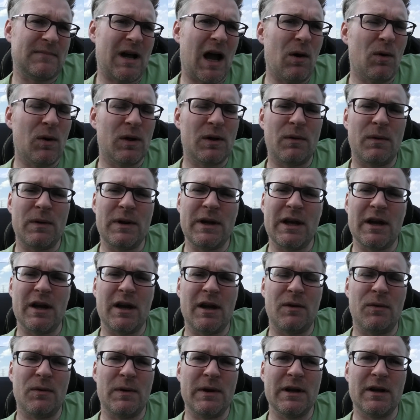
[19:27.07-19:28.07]
want to
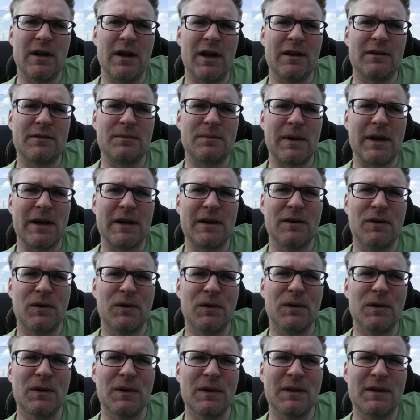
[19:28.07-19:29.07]
realize my
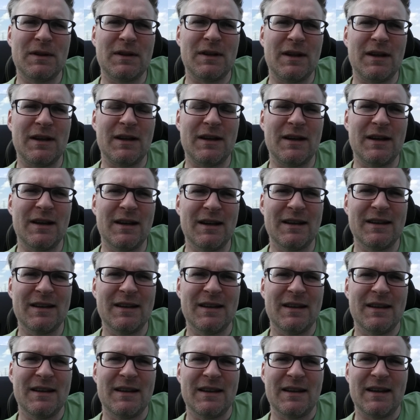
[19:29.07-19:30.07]
goal,
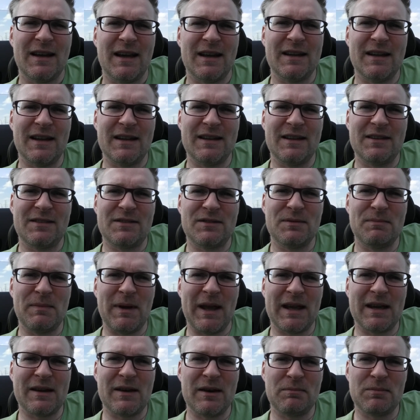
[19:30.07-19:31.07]
and that is to
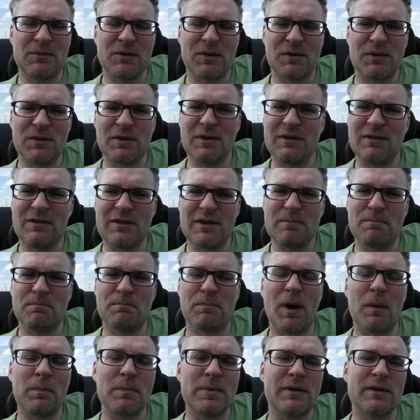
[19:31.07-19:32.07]
make cryptocurrency
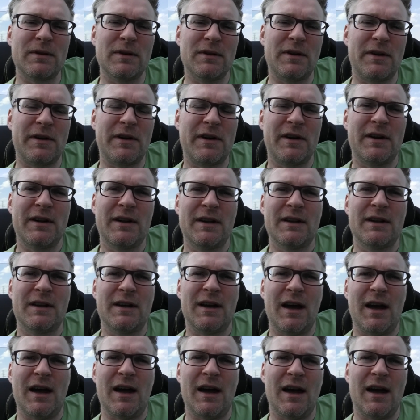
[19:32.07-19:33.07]
popular,
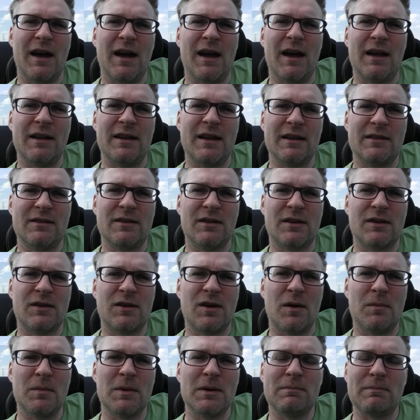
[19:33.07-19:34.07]
that the
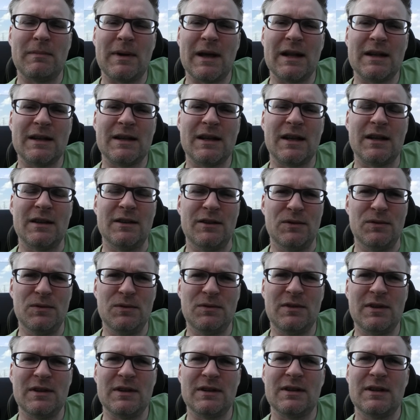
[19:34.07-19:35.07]
common man can
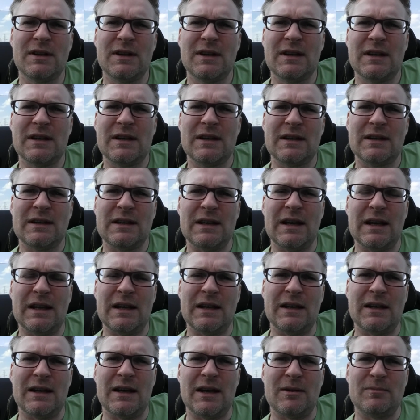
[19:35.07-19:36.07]
use it.
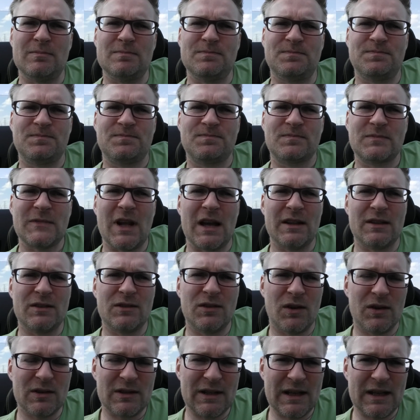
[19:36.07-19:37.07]
And I
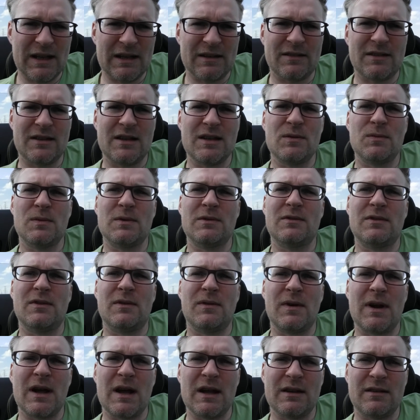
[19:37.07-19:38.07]
thought NXT was
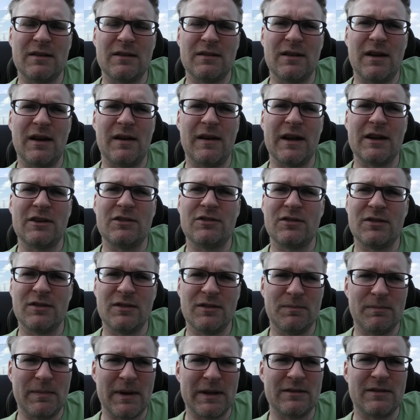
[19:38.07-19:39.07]
the right
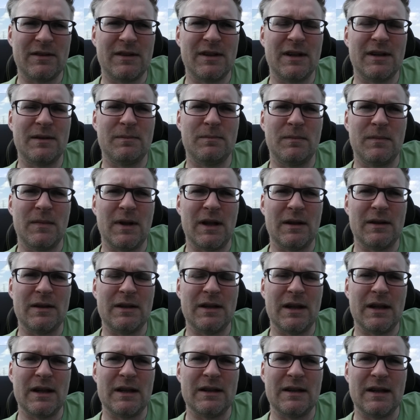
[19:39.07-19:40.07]
direction, better than
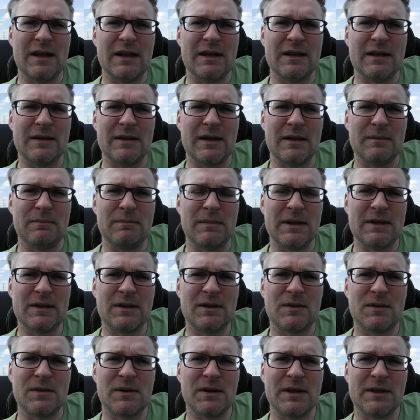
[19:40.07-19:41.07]

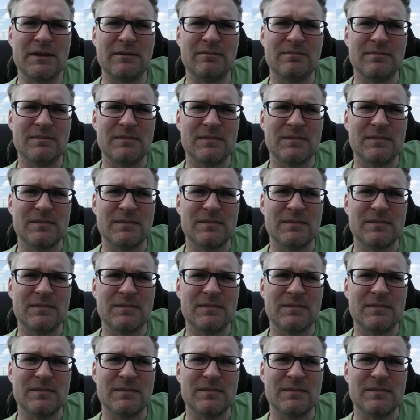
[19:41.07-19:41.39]
Bitcoin.